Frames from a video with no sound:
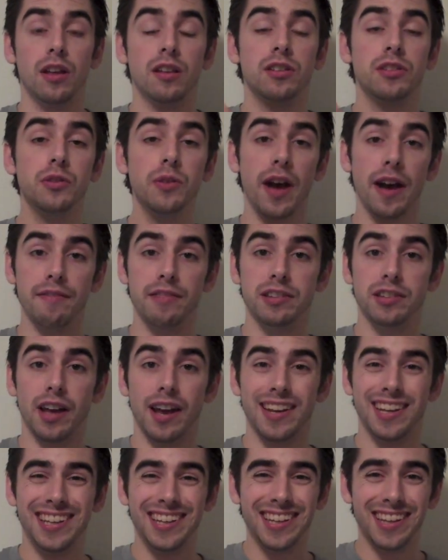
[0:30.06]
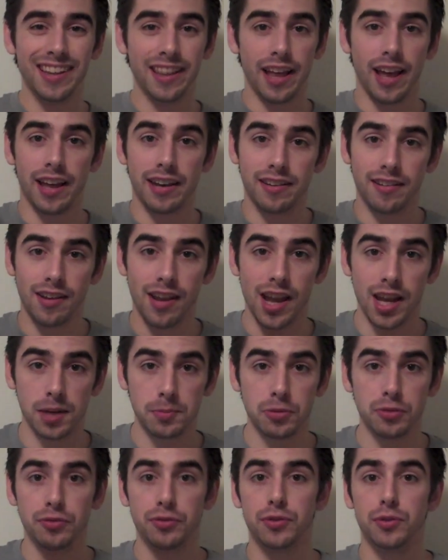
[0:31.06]
do have this idea that
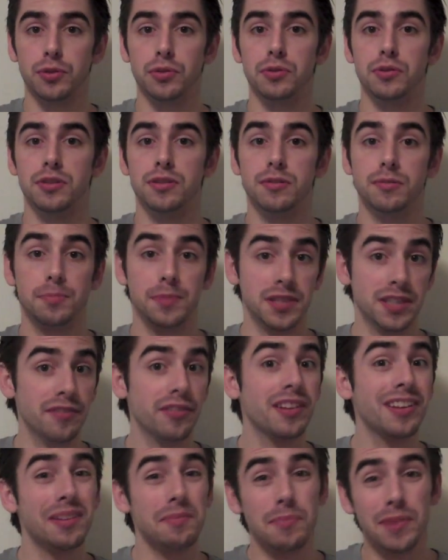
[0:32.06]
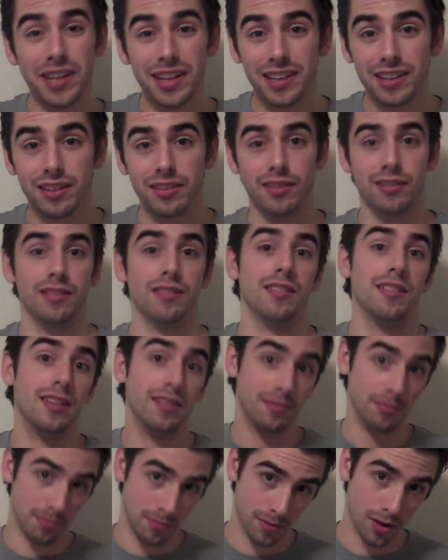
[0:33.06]
animal foods, specifically meat,
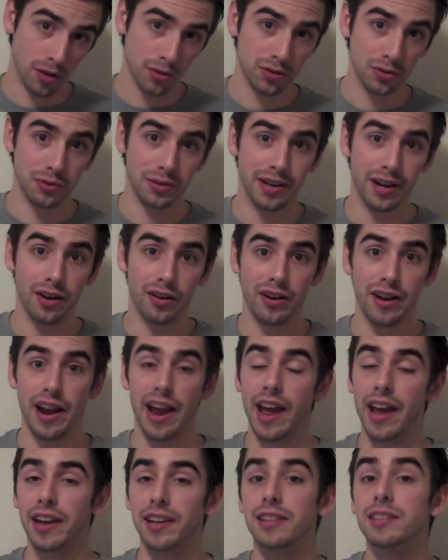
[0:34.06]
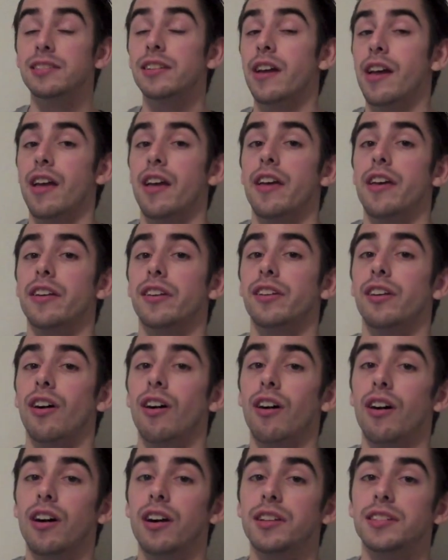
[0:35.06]
also dairy and eggs,
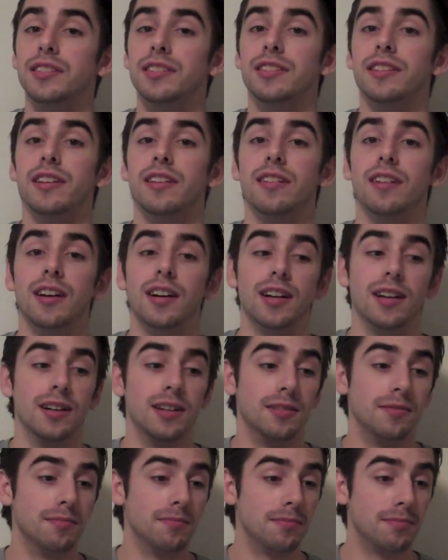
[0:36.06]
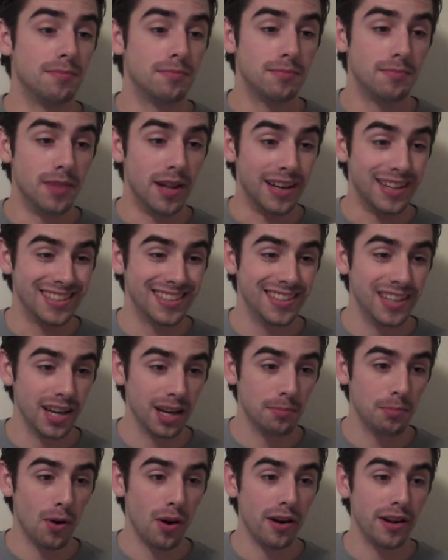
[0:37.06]
cause uh, an
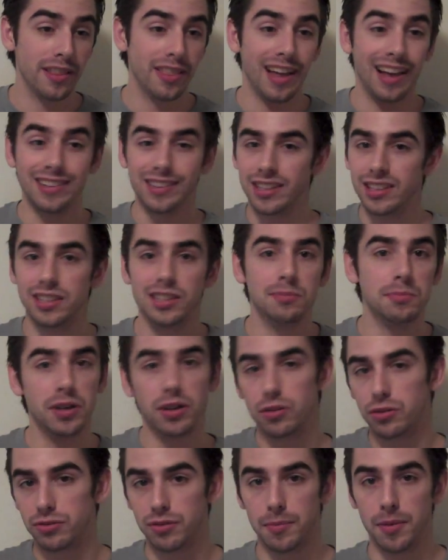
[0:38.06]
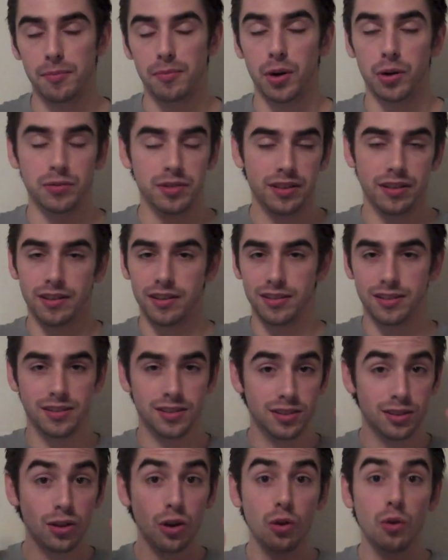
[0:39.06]
acidic body that leaches minerals from the bones. And it's
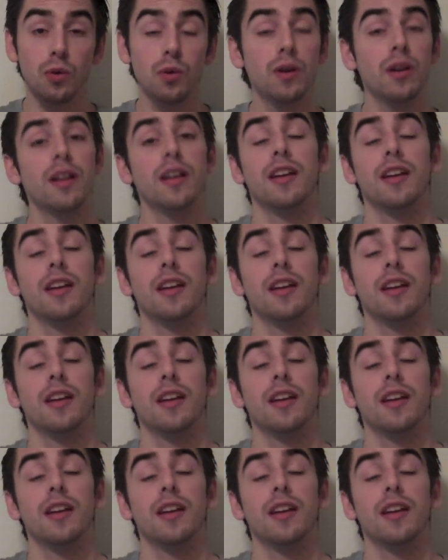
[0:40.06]
so